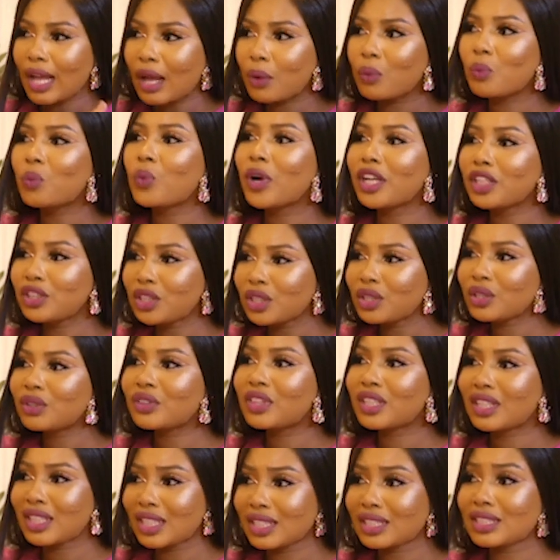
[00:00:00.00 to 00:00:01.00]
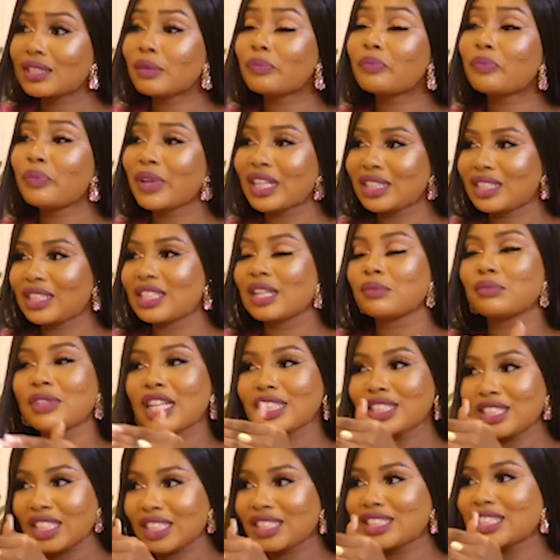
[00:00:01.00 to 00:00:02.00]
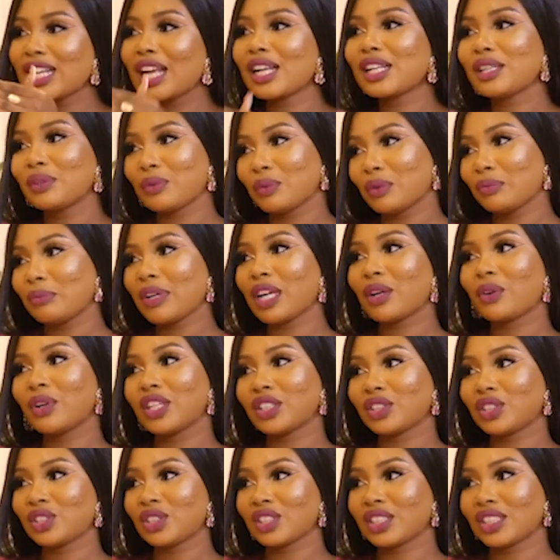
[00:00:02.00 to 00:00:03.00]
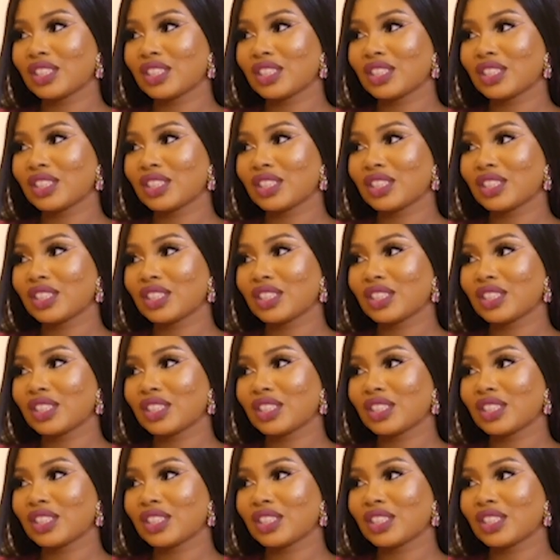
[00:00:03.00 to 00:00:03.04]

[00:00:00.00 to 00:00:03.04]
When do you think is the best time? That's exactly what my question is.